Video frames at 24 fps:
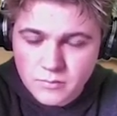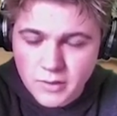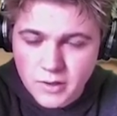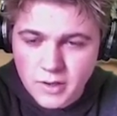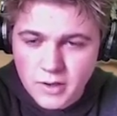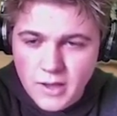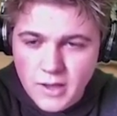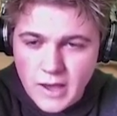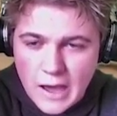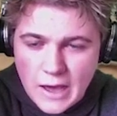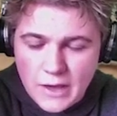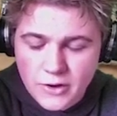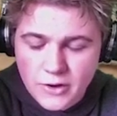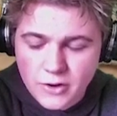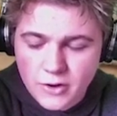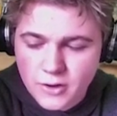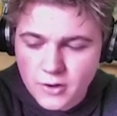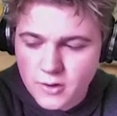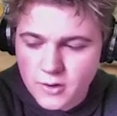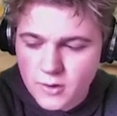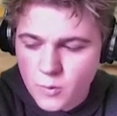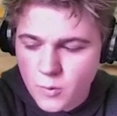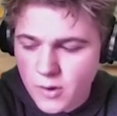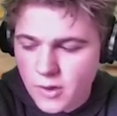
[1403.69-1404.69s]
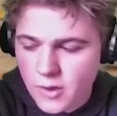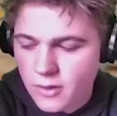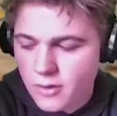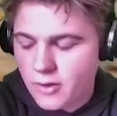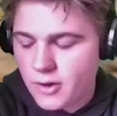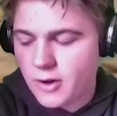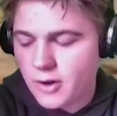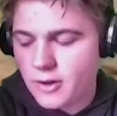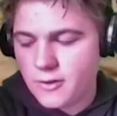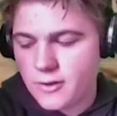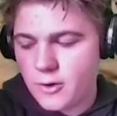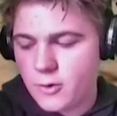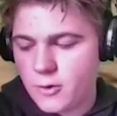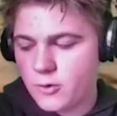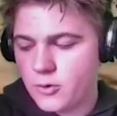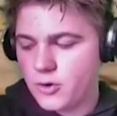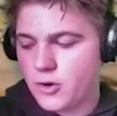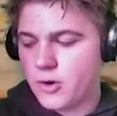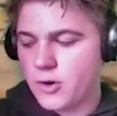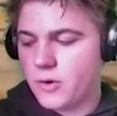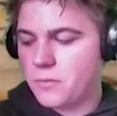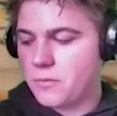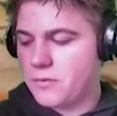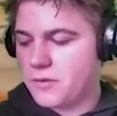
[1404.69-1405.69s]
But Adder wins on his own
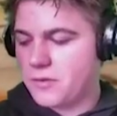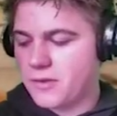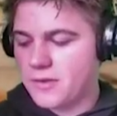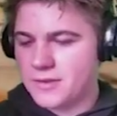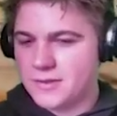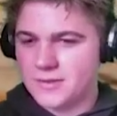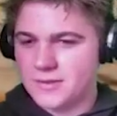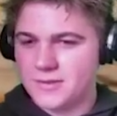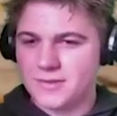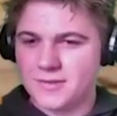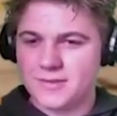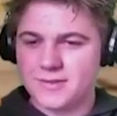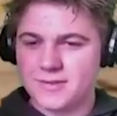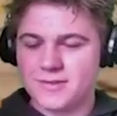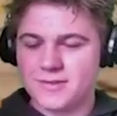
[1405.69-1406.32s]
terms.